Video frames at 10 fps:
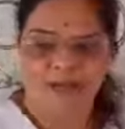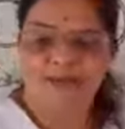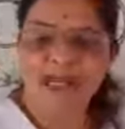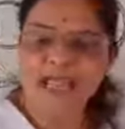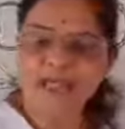
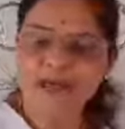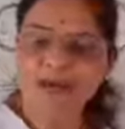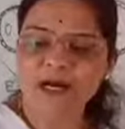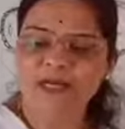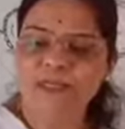9
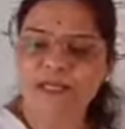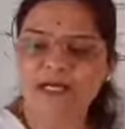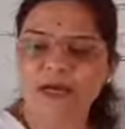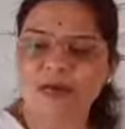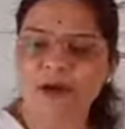months the
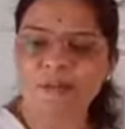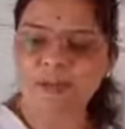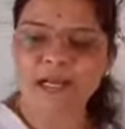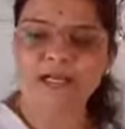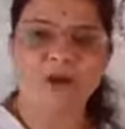
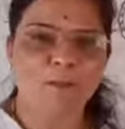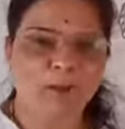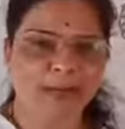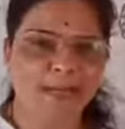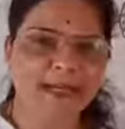development
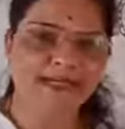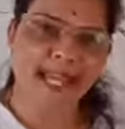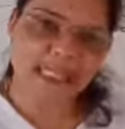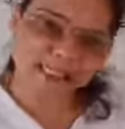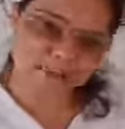of baby
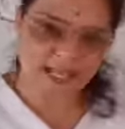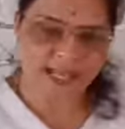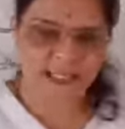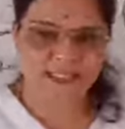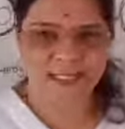takes
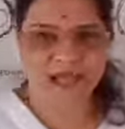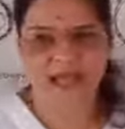place,